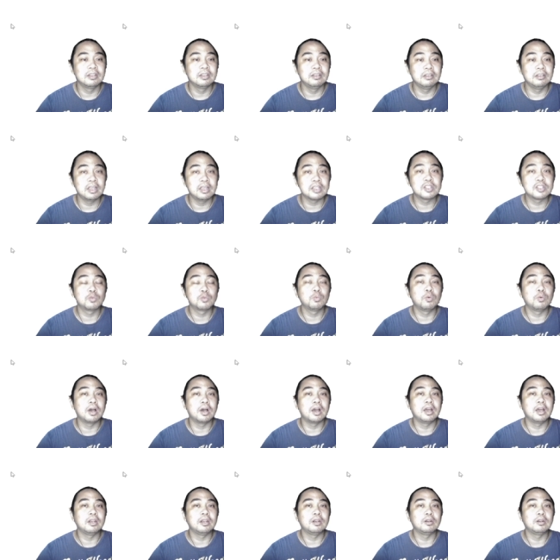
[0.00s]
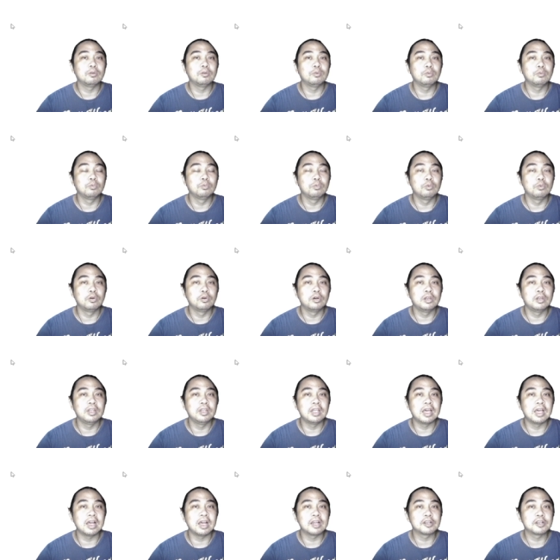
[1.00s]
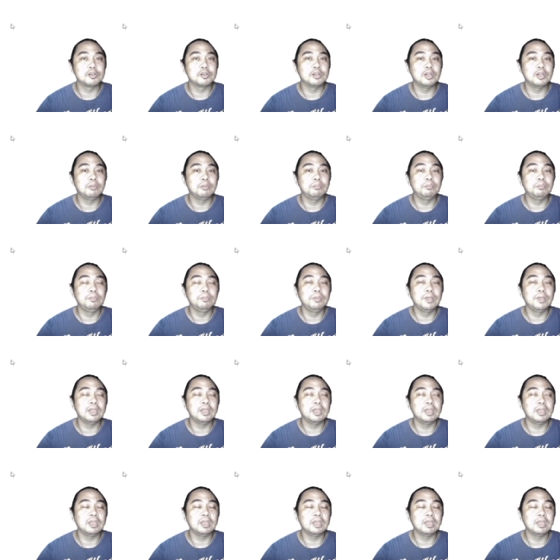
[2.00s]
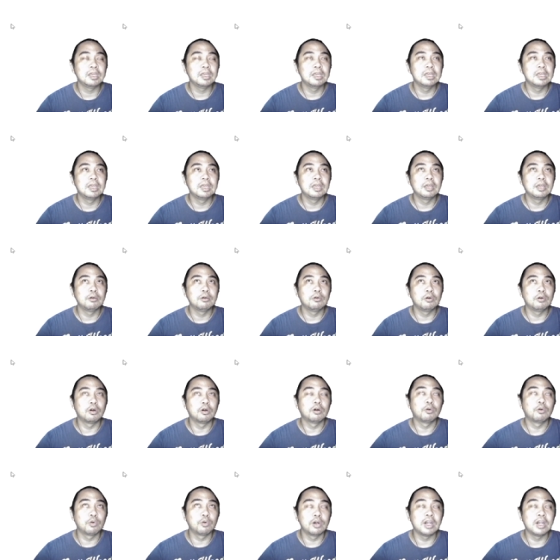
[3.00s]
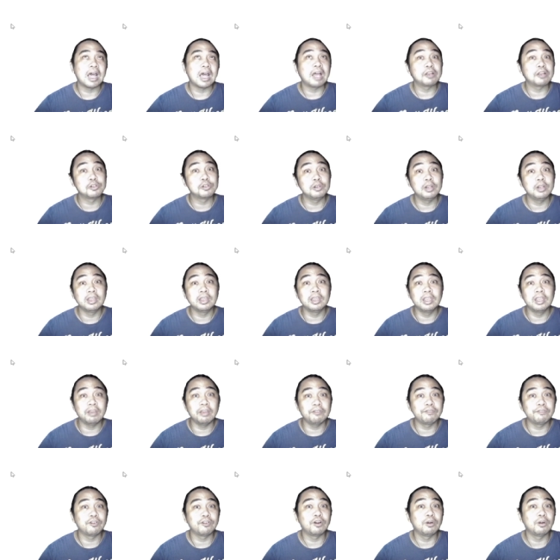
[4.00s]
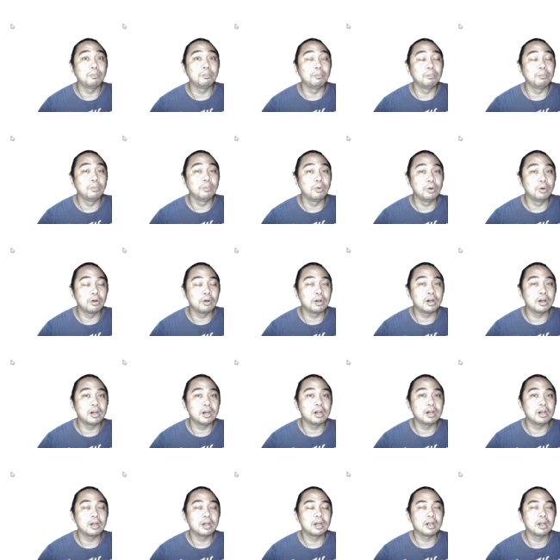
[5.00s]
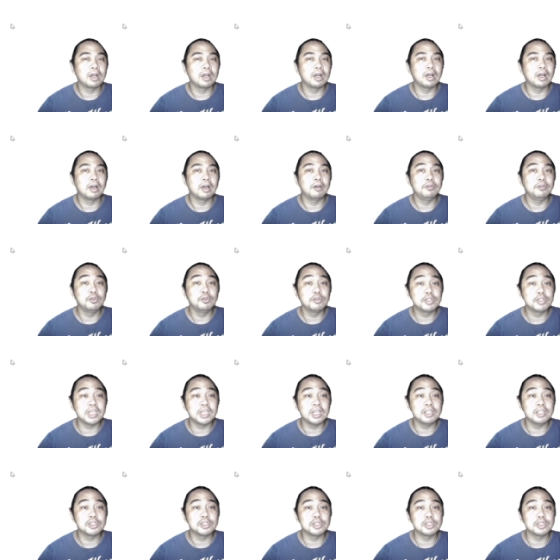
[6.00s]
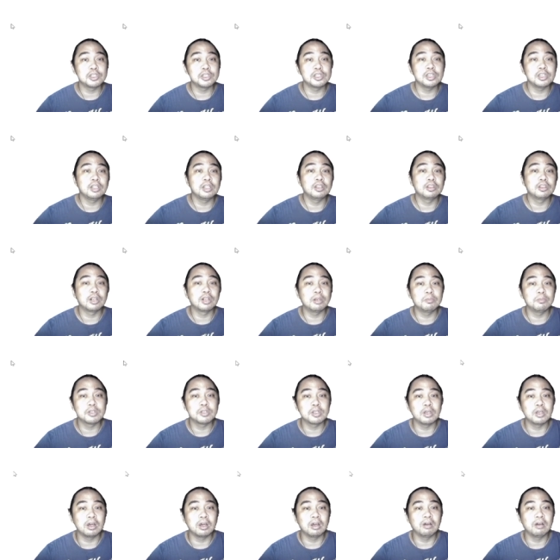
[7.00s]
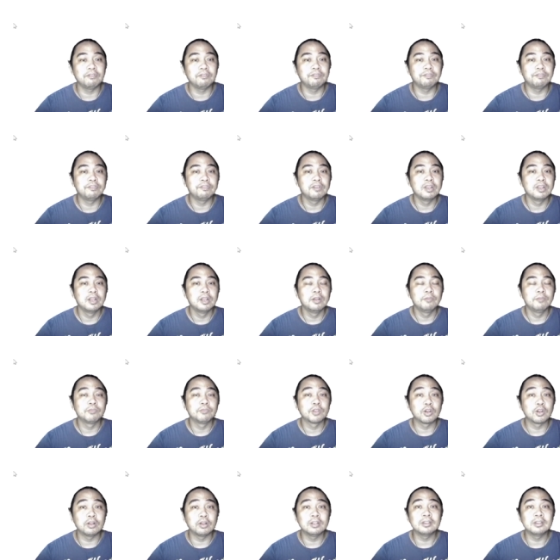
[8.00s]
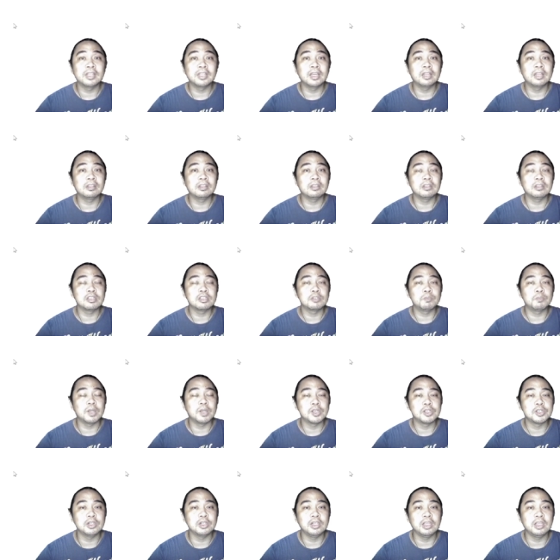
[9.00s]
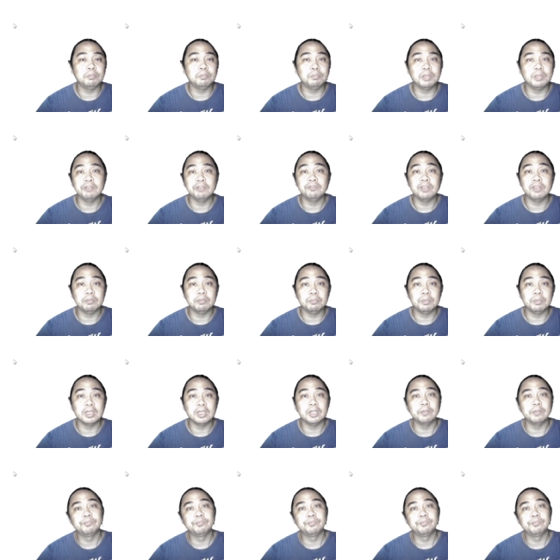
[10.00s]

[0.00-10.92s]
this one would actually be, or would actually give her more uh, usage in terms of content, especially in PvP.